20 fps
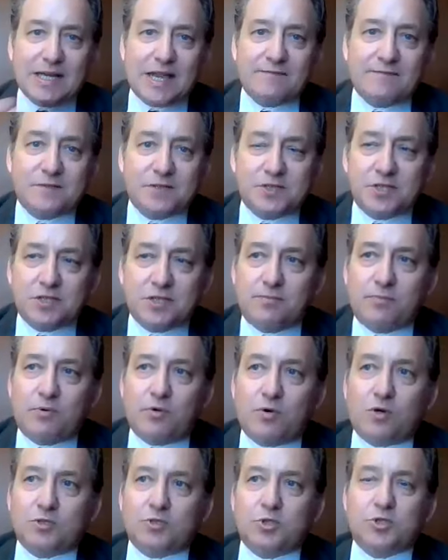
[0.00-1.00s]
left
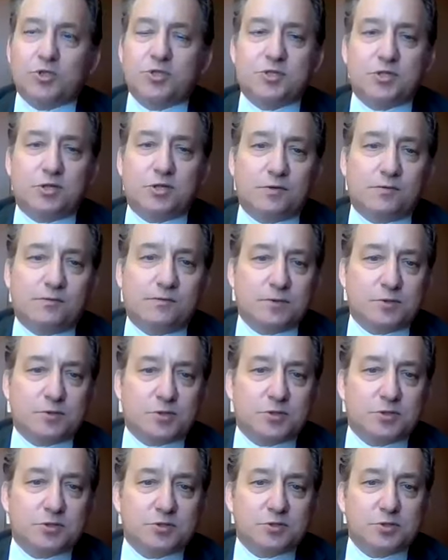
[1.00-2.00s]
Singapore just as our
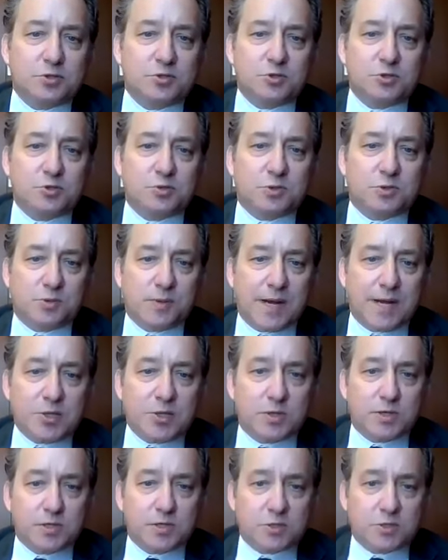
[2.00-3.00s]
first students were
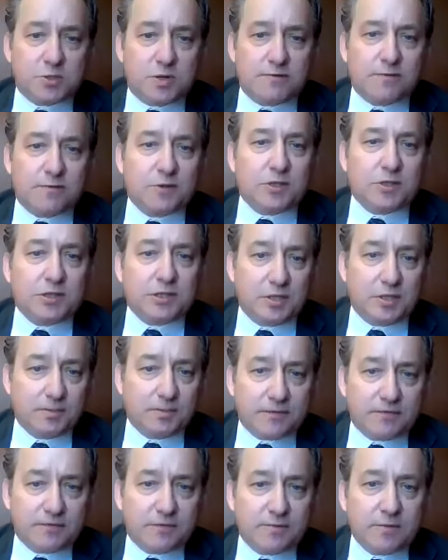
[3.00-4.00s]
graduating. So I've heard a little
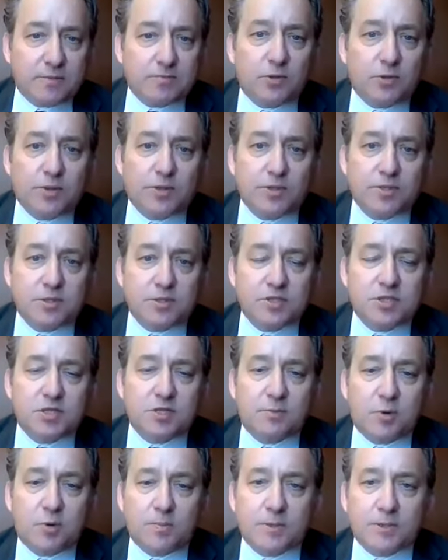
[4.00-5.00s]
bit from employers in
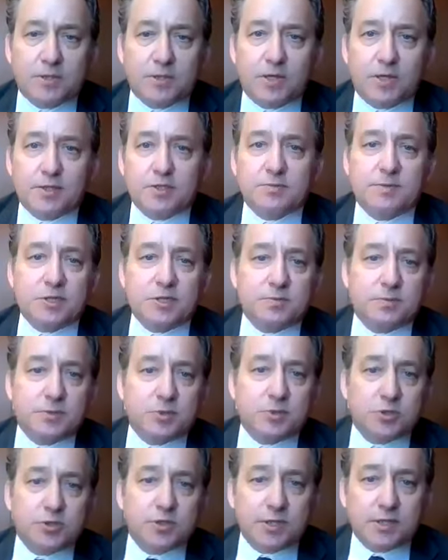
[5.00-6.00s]
Singapore, but not as much.
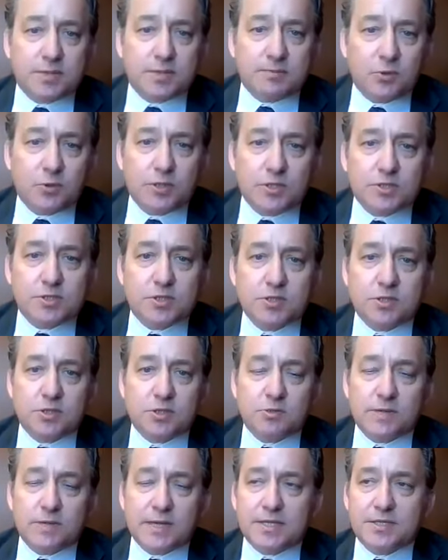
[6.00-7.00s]
But certainly employers in the
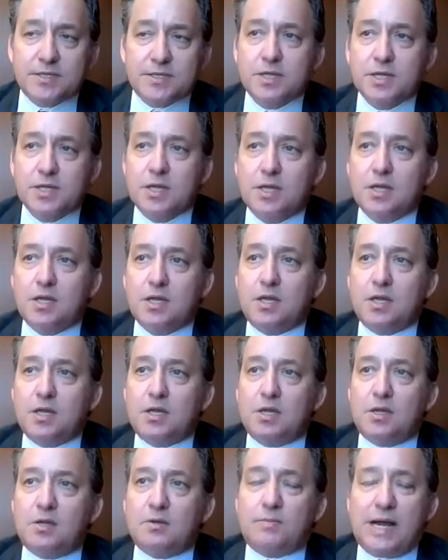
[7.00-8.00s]
US,
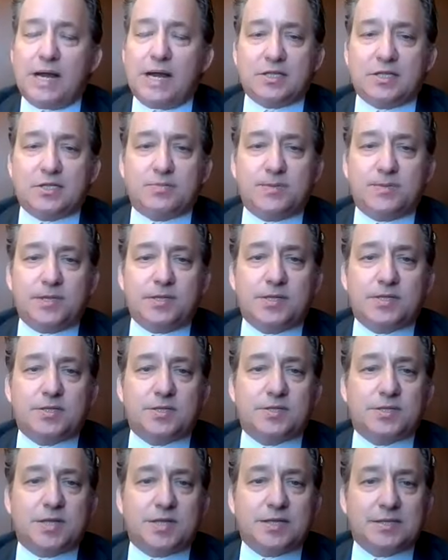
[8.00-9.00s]
my
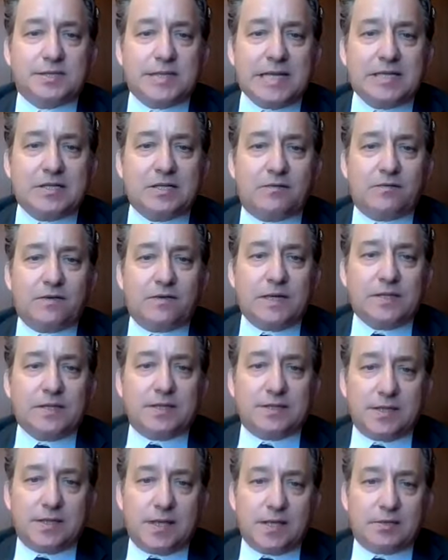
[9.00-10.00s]
experience is they tend to find
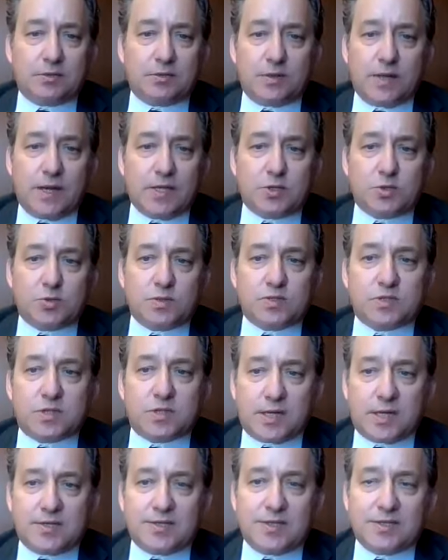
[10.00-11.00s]
that Yale graduates,
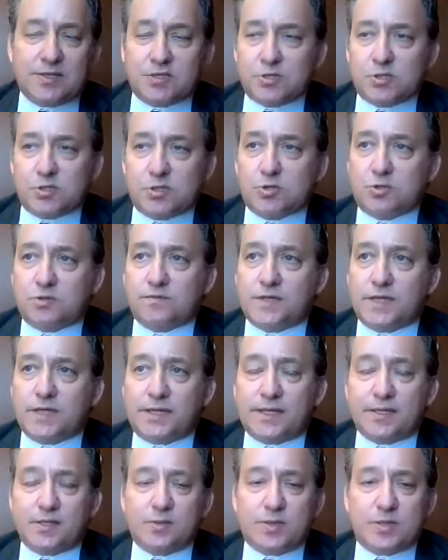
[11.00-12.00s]
and I think this is true of
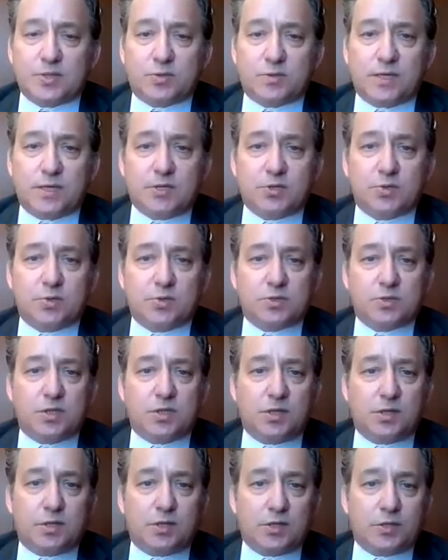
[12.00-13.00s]
Yale-NUS graduates,
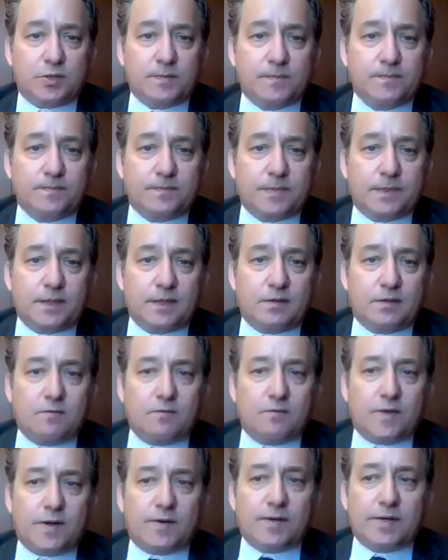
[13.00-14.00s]
are
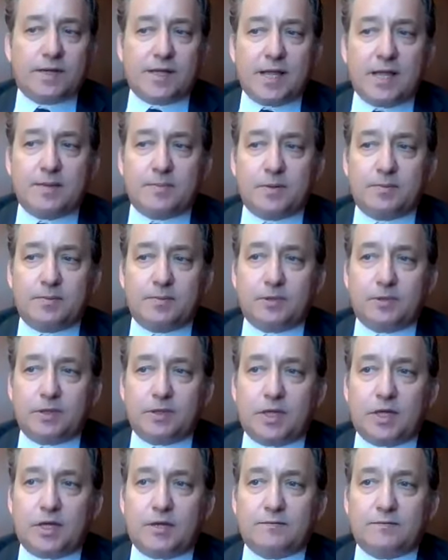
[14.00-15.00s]
very
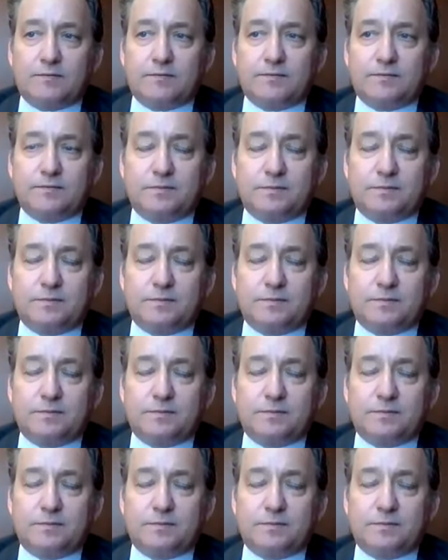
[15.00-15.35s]
capable of